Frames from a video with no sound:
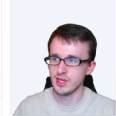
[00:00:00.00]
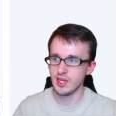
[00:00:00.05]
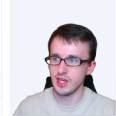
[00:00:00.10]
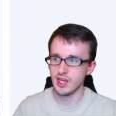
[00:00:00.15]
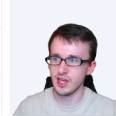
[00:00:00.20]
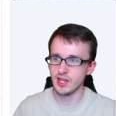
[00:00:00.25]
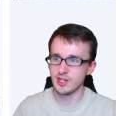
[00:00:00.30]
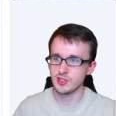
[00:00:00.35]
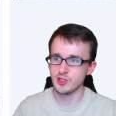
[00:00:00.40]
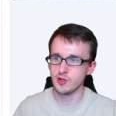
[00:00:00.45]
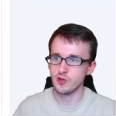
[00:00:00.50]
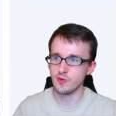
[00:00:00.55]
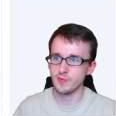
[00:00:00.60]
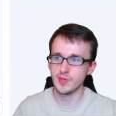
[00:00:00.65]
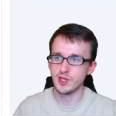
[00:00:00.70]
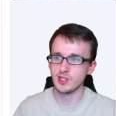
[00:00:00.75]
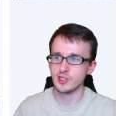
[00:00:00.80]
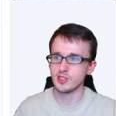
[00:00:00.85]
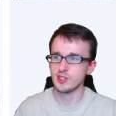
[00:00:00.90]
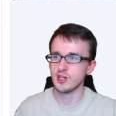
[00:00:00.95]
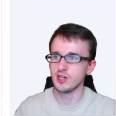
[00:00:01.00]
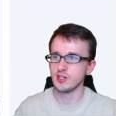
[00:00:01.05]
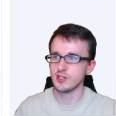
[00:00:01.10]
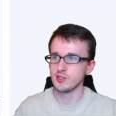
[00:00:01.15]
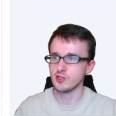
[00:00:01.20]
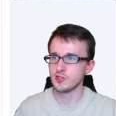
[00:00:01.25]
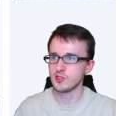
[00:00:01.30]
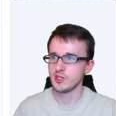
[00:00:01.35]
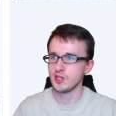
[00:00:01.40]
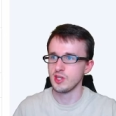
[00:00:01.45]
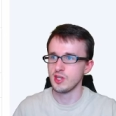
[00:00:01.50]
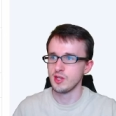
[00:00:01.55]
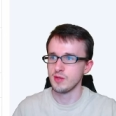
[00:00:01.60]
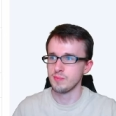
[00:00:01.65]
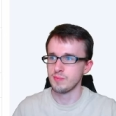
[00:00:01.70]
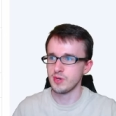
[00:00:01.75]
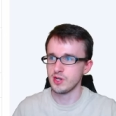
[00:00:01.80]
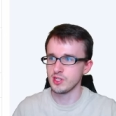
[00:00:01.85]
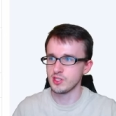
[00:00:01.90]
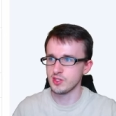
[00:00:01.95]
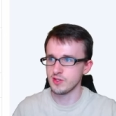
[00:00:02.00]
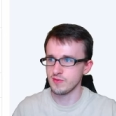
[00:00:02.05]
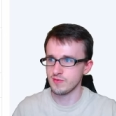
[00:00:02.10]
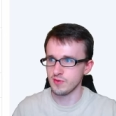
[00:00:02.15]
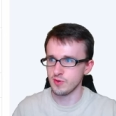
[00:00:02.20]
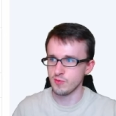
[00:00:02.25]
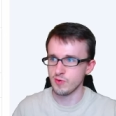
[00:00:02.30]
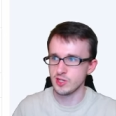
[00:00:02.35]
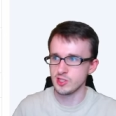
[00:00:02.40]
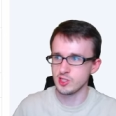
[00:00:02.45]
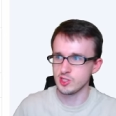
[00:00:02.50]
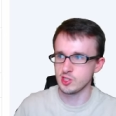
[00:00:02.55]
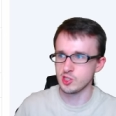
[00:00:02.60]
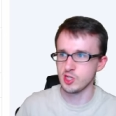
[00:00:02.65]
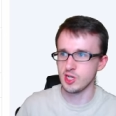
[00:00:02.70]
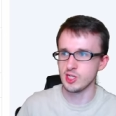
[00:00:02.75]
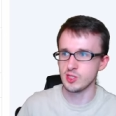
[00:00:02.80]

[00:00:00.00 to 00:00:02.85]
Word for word: and Homing Darts. But for Raising Shot